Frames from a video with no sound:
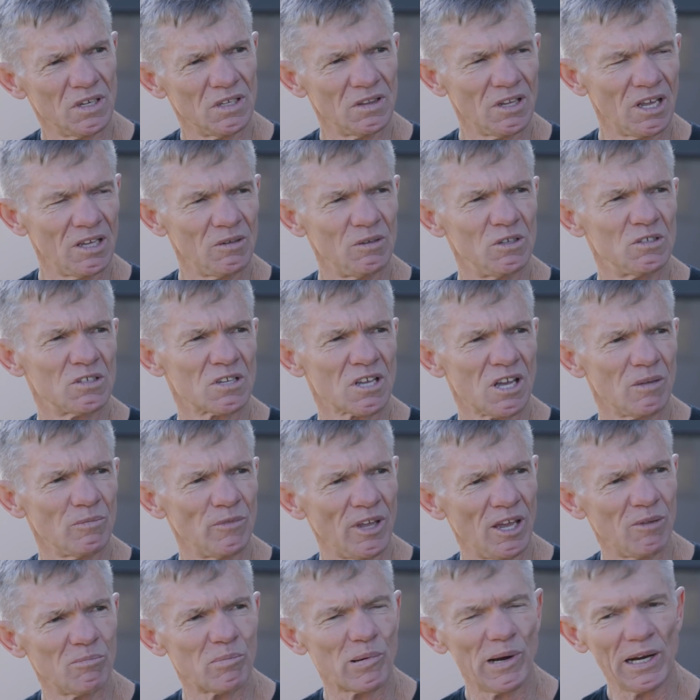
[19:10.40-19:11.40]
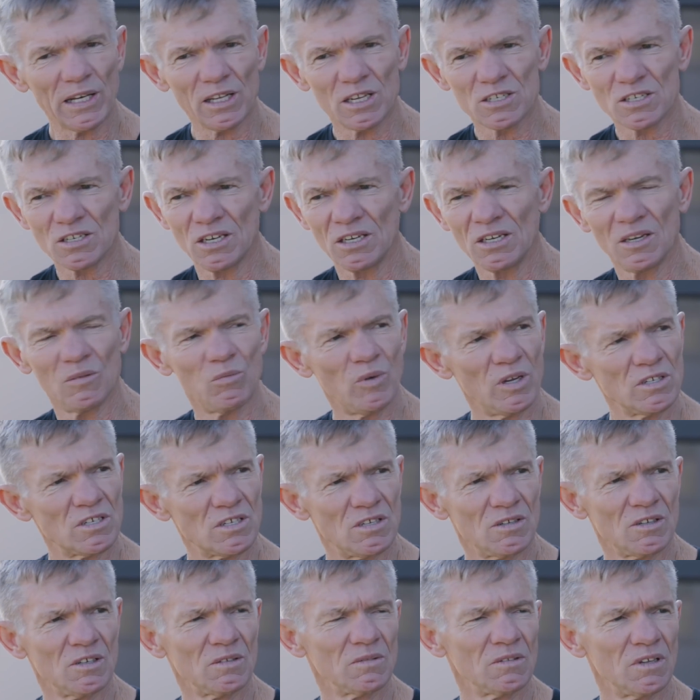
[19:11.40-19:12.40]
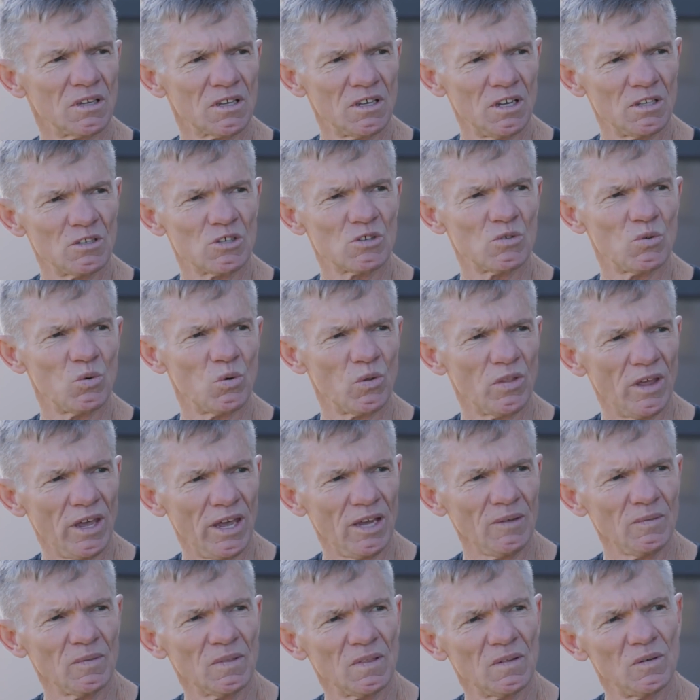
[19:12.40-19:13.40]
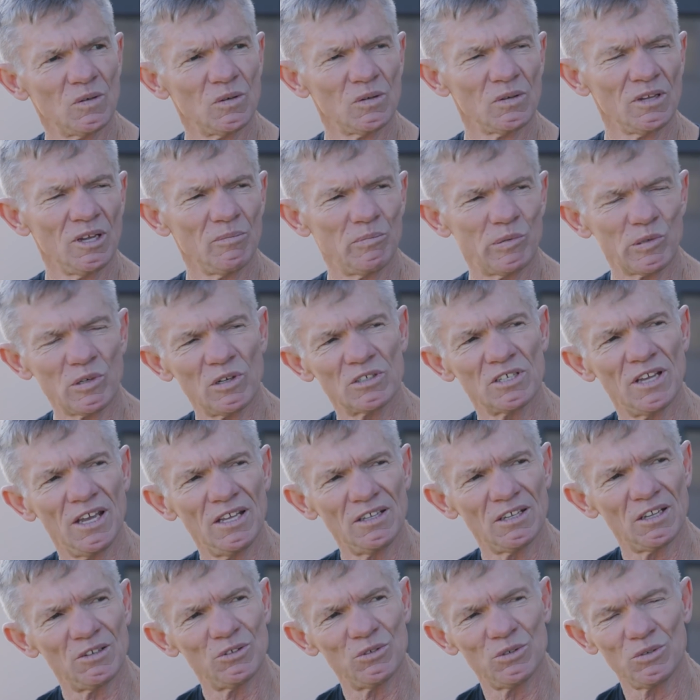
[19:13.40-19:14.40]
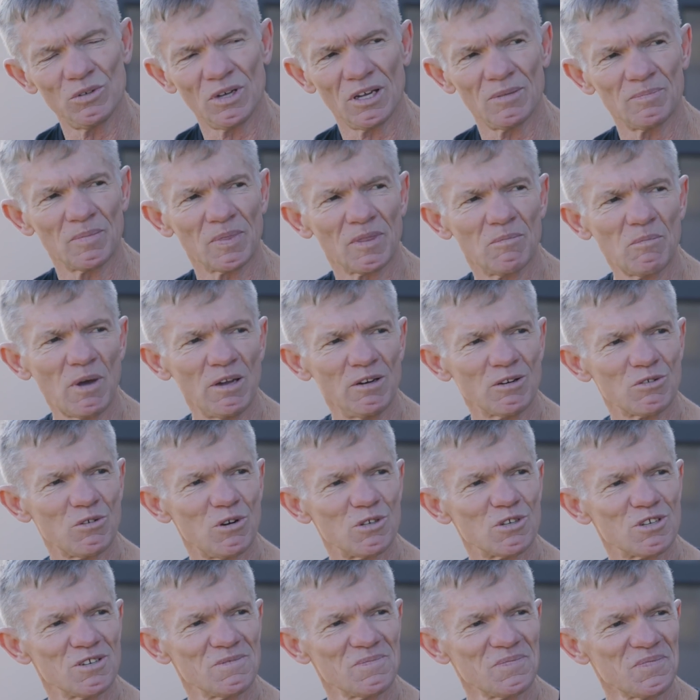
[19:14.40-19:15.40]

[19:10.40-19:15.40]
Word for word: And they used to come down practicing, and once the, the kids saw that, well, that put us into um, motocross.